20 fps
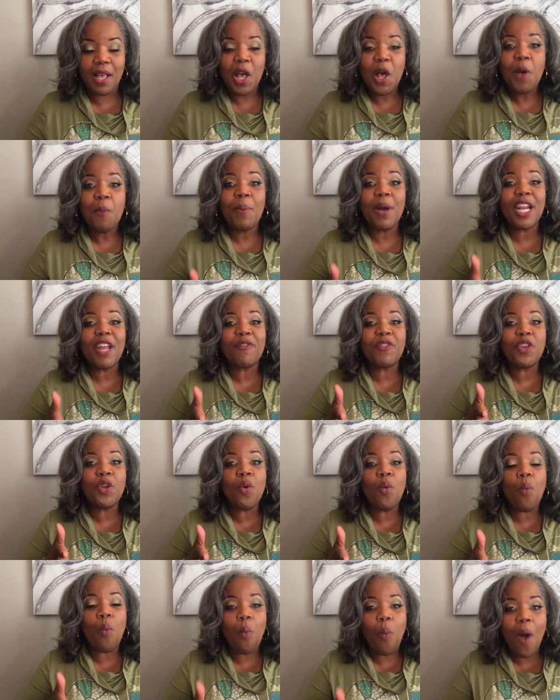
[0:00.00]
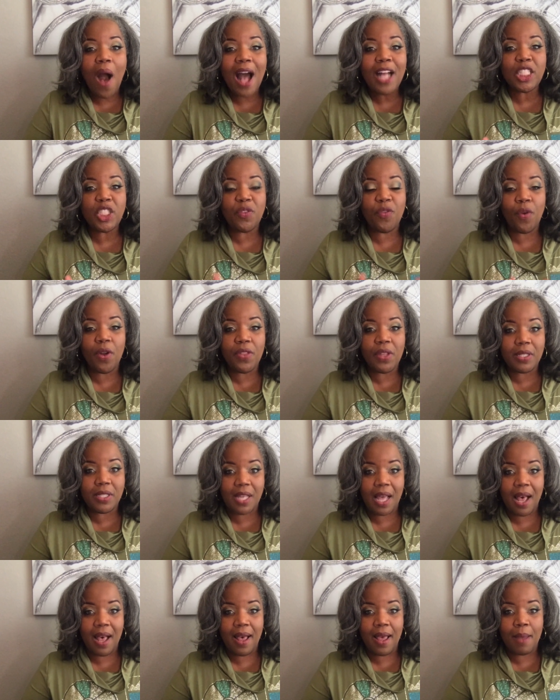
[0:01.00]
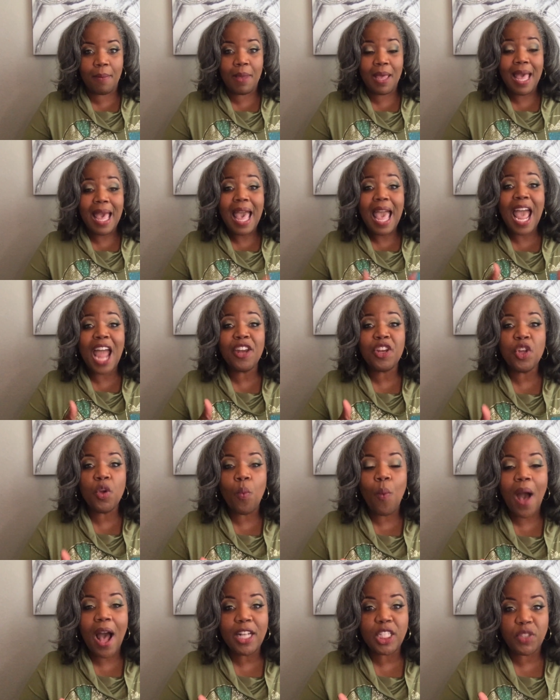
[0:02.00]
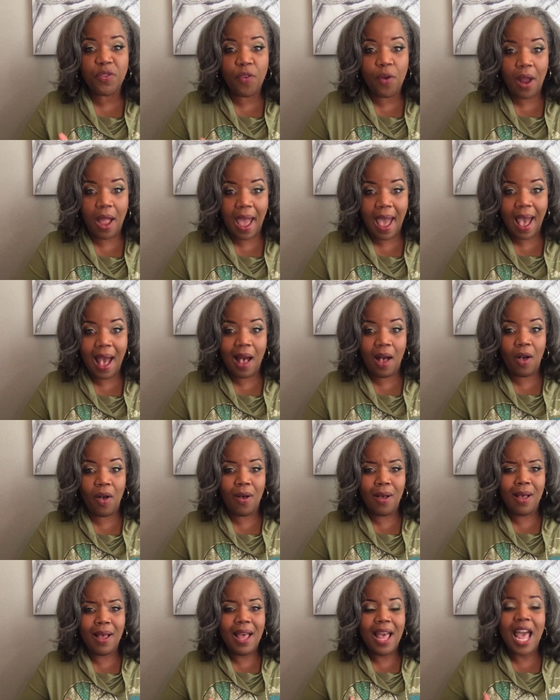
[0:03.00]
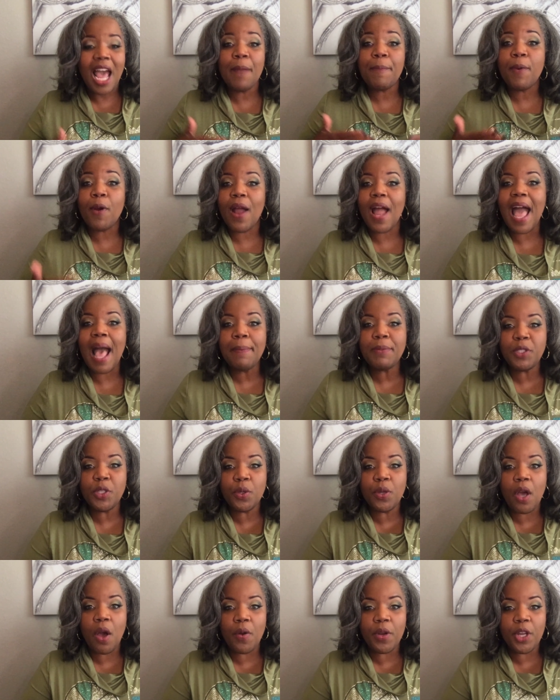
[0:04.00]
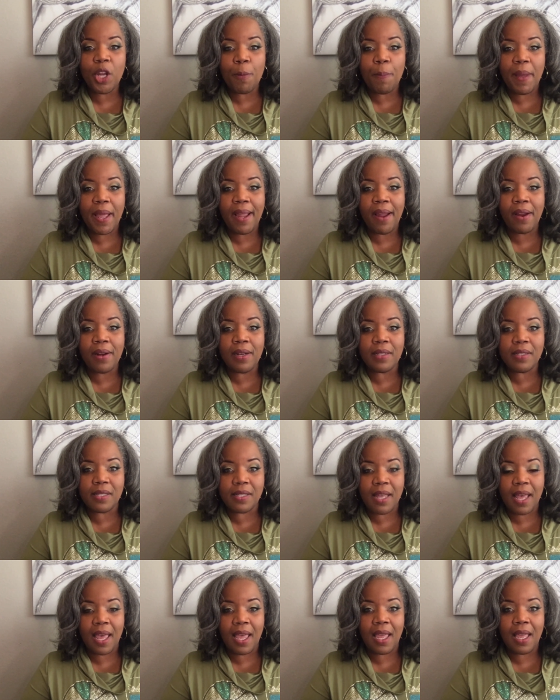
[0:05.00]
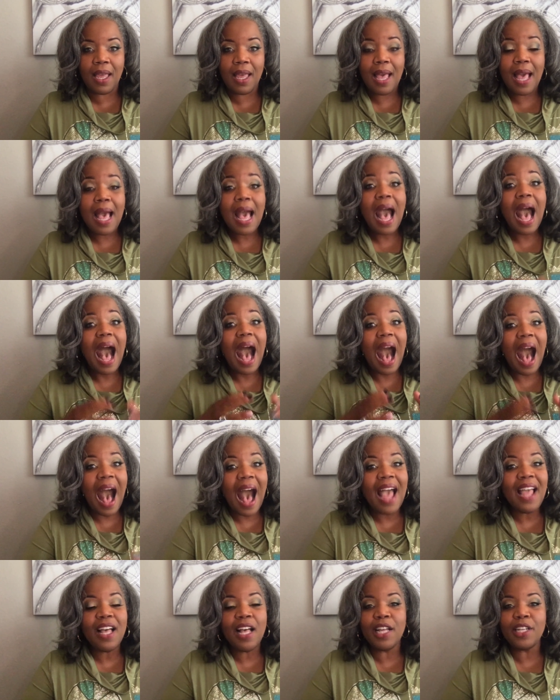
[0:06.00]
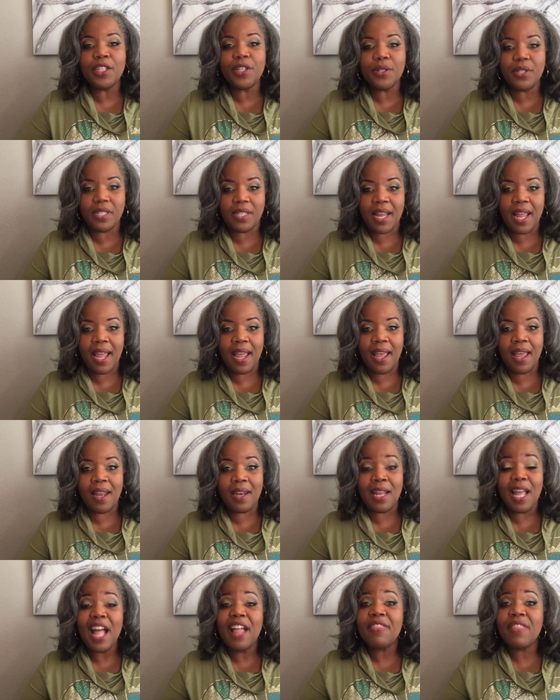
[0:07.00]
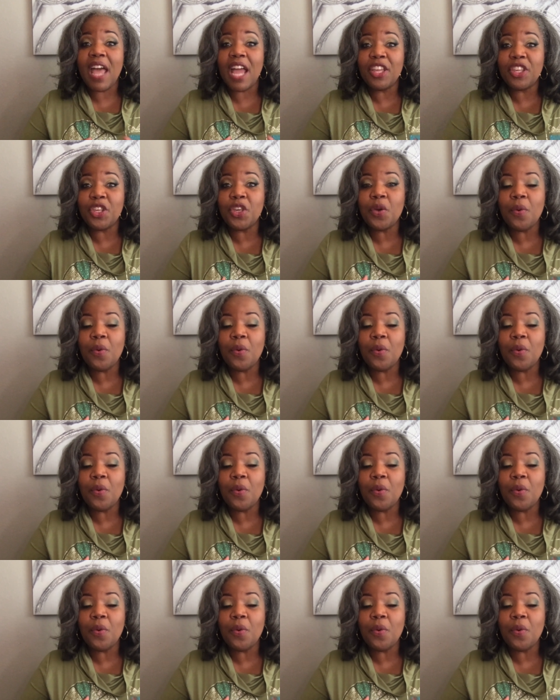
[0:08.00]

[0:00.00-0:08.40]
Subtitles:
But if you watch for the time and you watch for how, and perhaps you go to your parent and say, I understand that you